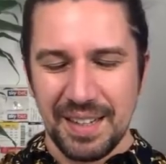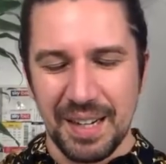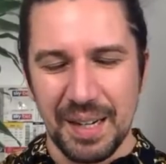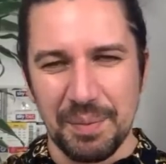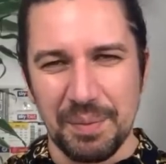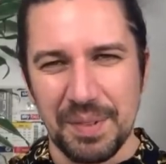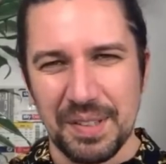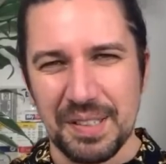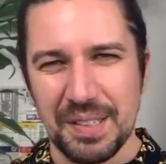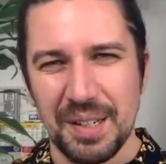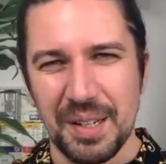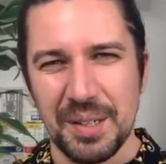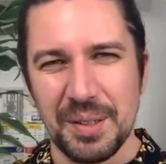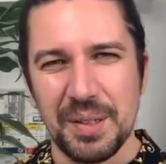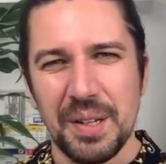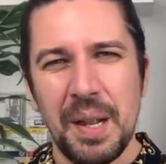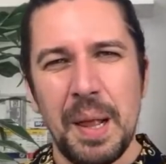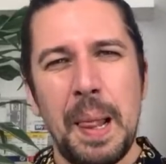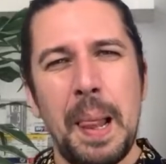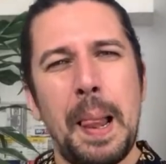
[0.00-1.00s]

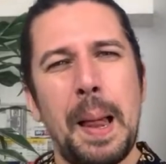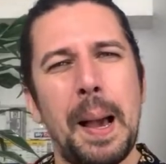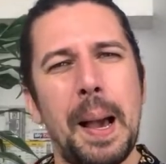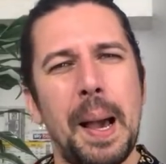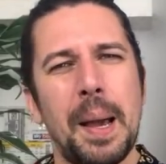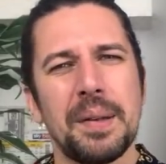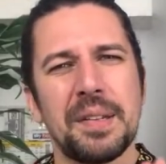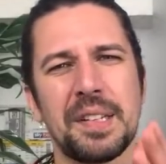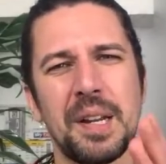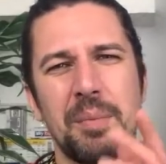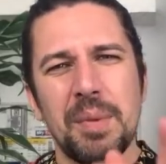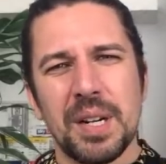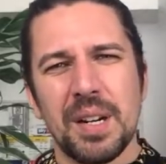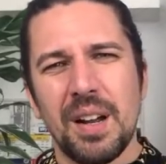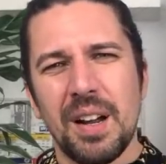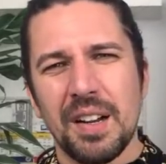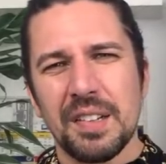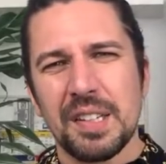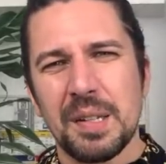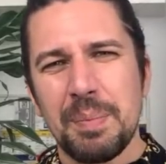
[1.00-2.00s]
Someone
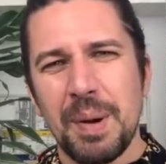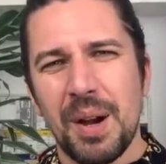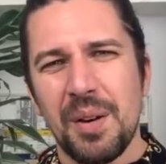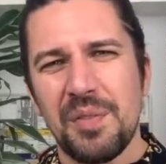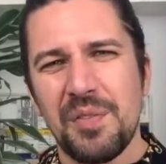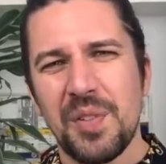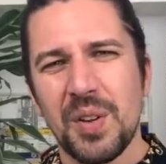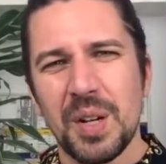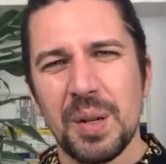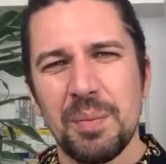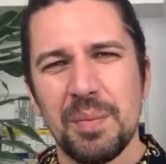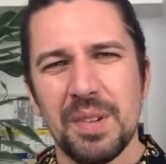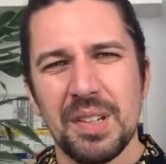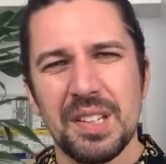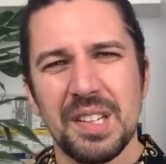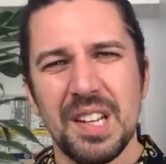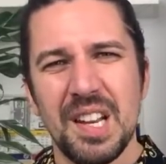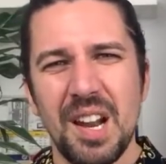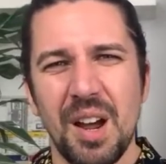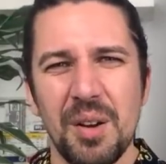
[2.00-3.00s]
asked about
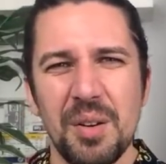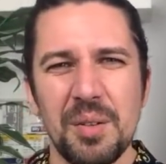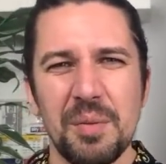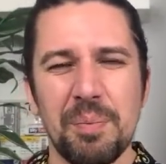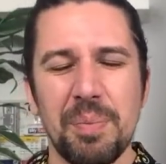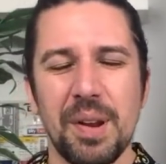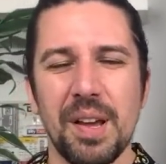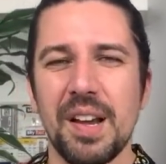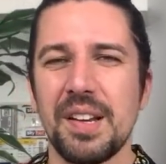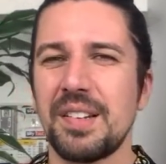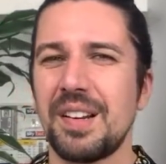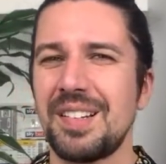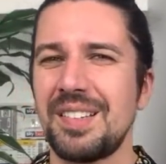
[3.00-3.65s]
Fulham's loan players.